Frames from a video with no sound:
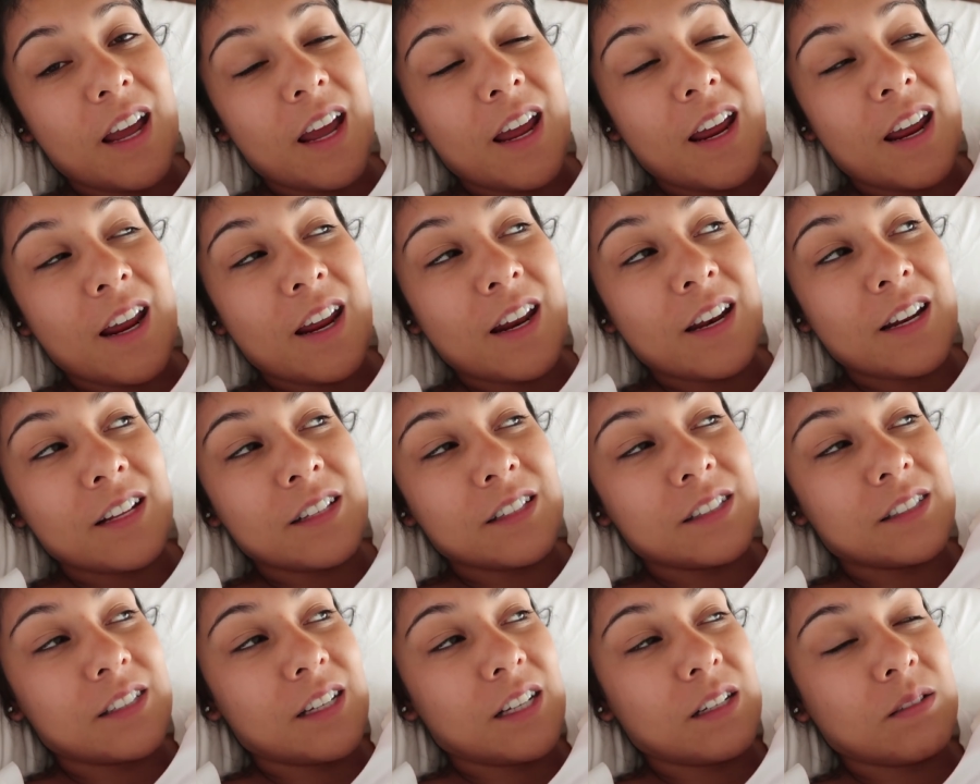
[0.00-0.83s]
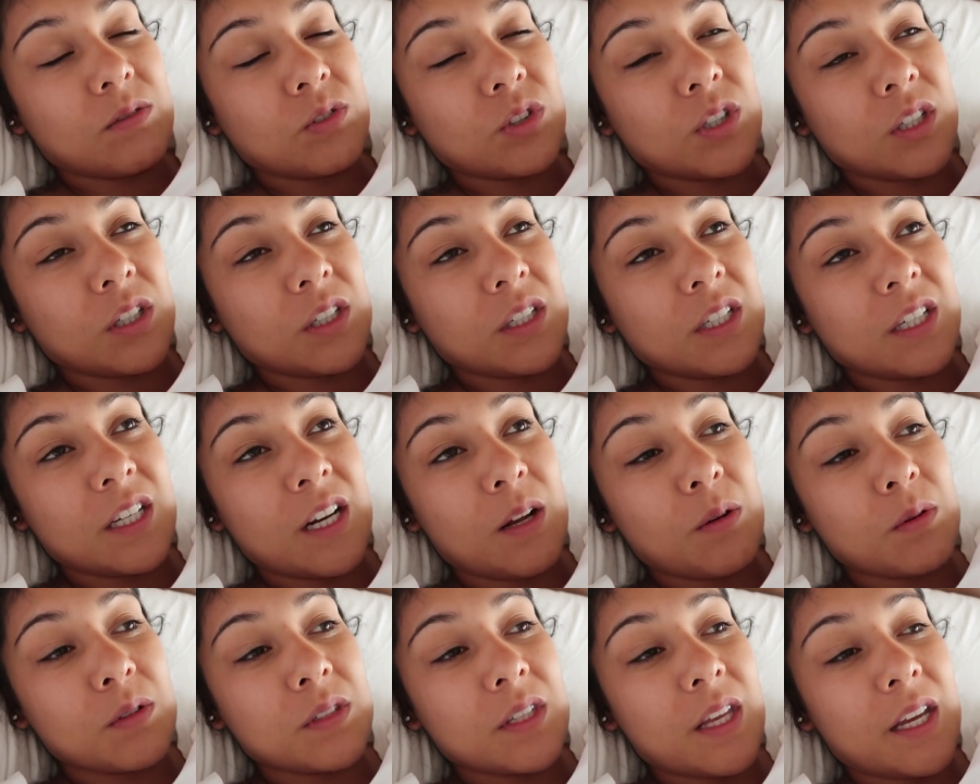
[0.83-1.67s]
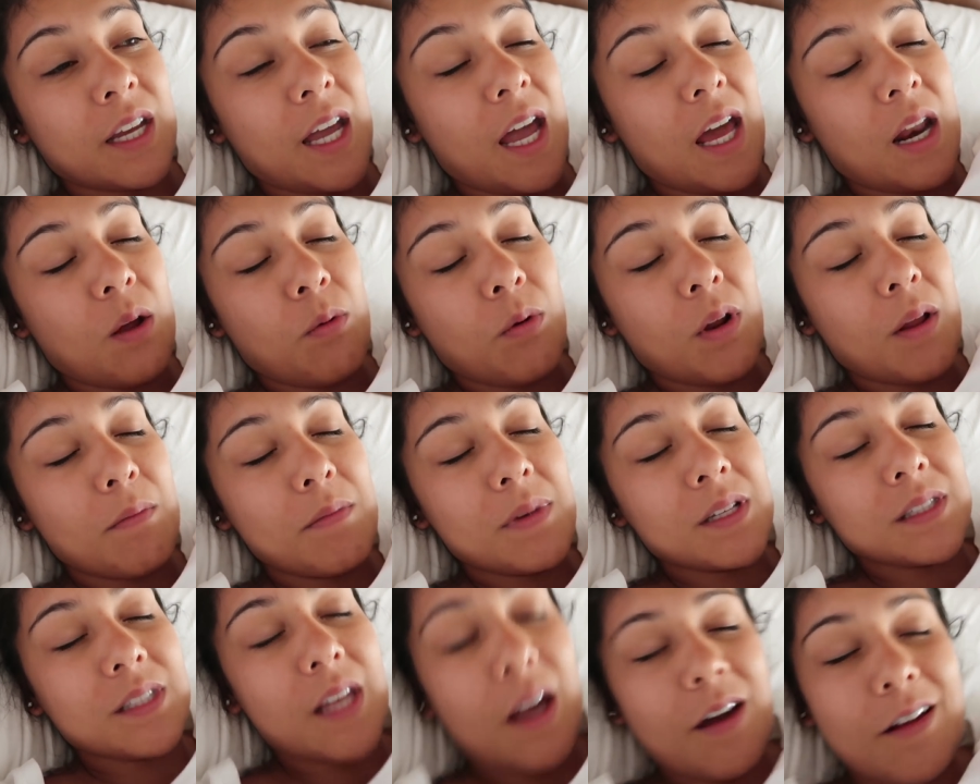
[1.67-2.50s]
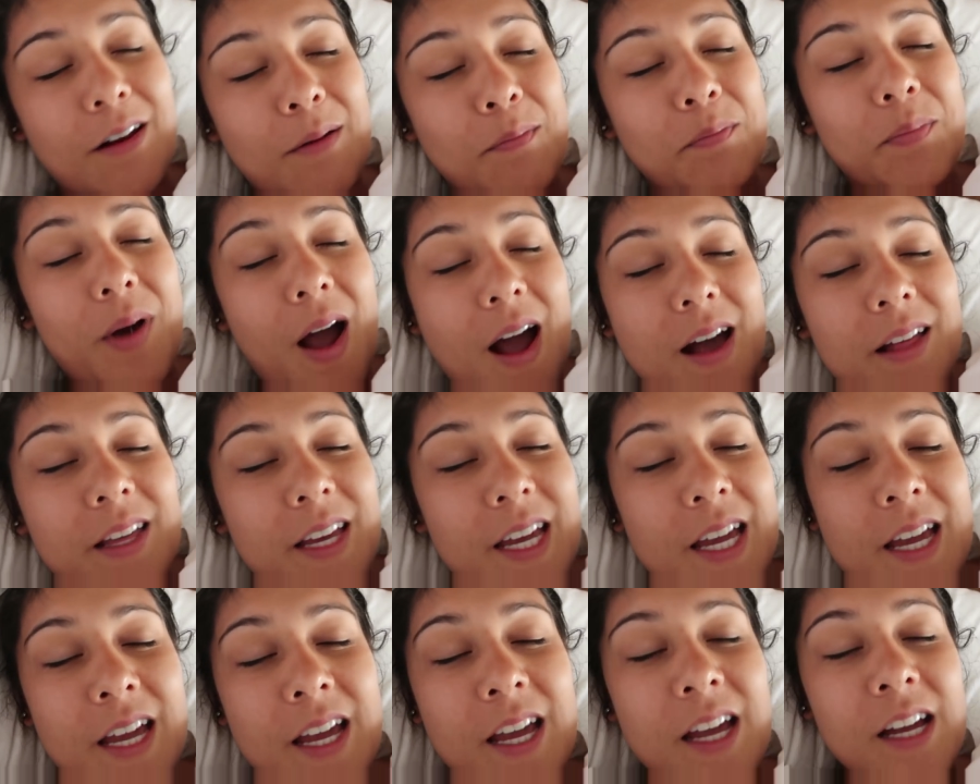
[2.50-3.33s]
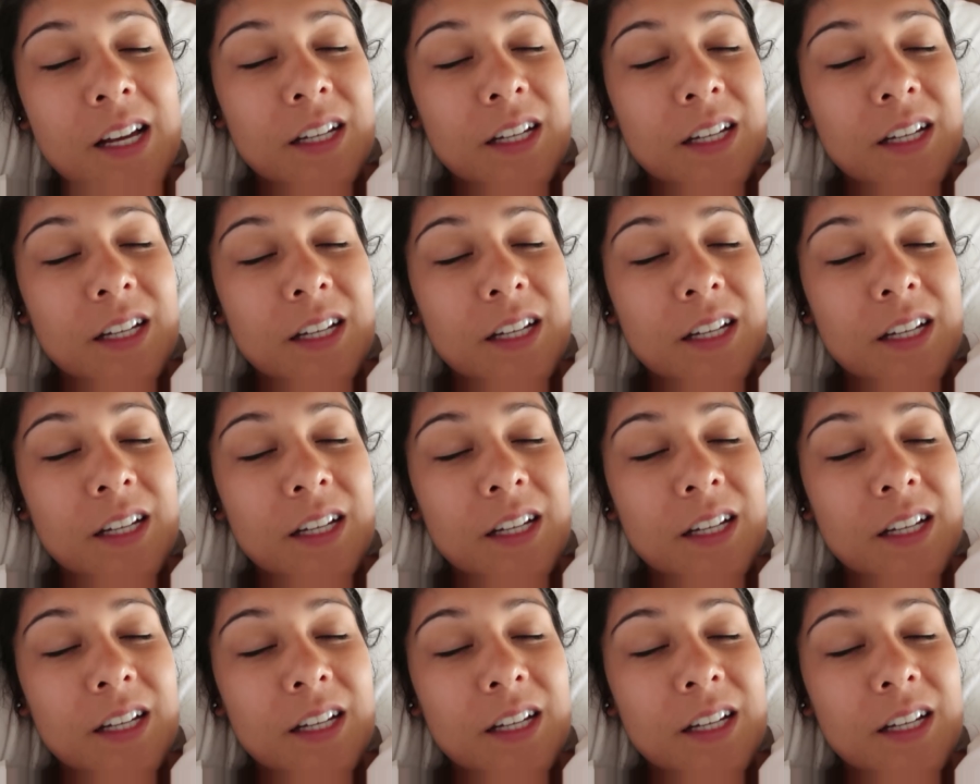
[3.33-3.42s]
And instead of chilling, I was like, I don't want to miss out on Bali.